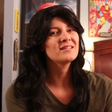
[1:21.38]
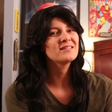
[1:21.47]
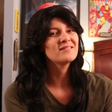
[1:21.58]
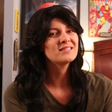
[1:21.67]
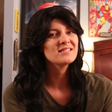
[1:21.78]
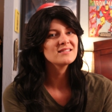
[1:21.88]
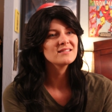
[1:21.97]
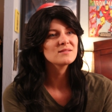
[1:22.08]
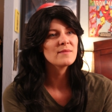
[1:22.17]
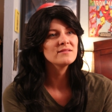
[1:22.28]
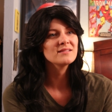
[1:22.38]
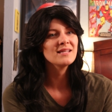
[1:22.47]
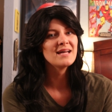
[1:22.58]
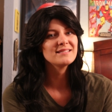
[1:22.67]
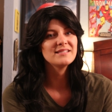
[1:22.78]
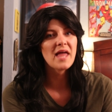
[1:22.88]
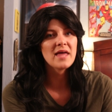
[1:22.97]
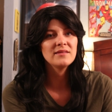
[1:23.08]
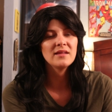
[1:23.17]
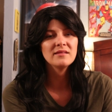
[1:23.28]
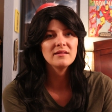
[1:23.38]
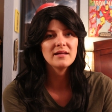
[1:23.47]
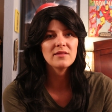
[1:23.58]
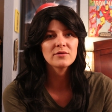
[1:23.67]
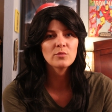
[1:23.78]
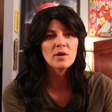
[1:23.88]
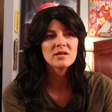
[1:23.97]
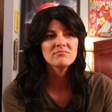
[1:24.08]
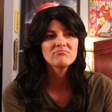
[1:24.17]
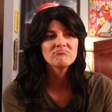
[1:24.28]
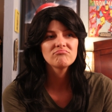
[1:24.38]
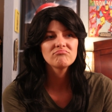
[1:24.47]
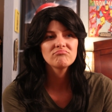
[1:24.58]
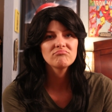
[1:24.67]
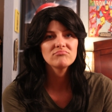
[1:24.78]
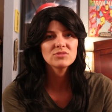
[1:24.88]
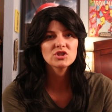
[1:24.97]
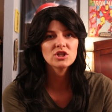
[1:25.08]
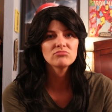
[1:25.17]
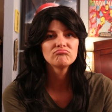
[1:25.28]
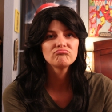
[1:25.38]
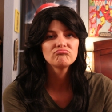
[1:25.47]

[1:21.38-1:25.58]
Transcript: it honestly smells less dead than the other one, so.